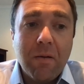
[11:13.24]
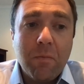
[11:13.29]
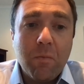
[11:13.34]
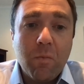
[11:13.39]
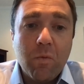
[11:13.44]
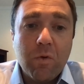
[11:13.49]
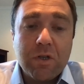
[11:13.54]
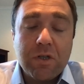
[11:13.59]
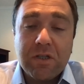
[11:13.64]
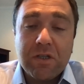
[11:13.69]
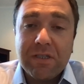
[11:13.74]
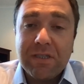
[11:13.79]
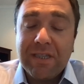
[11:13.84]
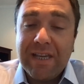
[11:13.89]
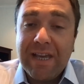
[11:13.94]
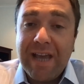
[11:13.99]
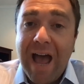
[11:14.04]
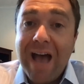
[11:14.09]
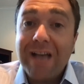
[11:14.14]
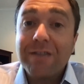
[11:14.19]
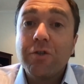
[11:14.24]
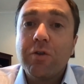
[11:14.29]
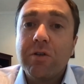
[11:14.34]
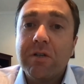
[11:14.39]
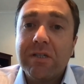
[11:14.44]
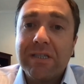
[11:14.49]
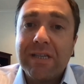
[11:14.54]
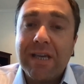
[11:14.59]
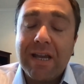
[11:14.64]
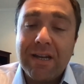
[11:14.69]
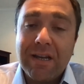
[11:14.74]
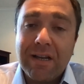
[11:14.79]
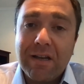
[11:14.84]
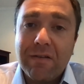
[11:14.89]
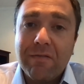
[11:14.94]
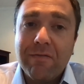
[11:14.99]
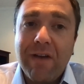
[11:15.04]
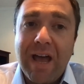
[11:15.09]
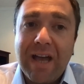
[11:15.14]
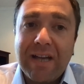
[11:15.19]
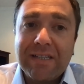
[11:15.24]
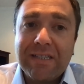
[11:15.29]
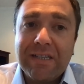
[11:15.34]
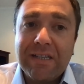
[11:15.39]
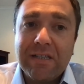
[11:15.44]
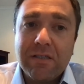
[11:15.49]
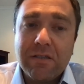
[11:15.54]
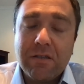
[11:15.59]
which is the AstraZeneca vaccine.